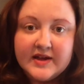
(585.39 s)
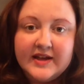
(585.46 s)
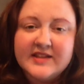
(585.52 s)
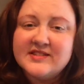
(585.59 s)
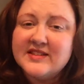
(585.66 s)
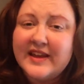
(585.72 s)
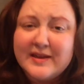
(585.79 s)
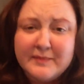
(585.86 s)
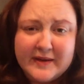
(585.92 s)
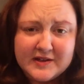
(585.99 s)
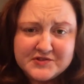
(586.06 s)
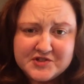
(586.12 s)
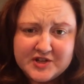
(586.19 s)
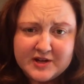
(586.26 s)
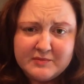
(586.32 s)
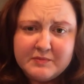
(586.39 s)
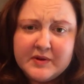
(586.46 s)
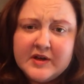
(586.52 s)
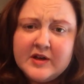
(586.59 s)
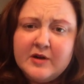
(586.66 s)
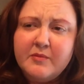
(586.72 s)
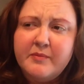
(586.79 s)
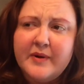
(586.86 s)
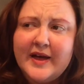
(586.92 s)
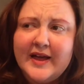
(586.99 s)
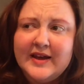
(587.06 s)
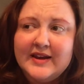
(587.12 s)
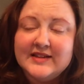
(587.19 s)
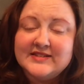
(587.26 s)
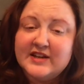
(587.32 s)
It's like MailChimp,
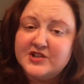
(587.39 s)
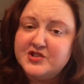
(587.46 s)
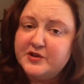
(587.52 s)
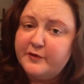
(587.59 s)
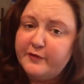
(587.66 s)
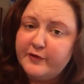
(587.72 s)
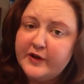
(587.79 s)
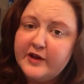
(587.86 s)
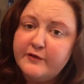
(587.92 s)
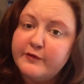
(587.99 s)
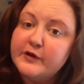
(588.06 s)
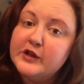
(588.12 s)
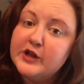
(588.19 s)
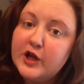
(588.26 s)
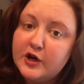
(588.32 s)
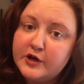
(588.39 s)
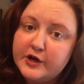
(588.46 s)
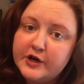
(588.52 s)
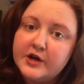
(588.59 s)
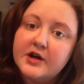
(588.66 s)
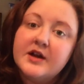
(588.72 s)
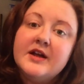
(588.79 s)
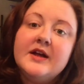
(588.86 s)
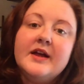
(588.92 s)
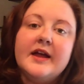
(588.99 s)
but it's actually free for longer.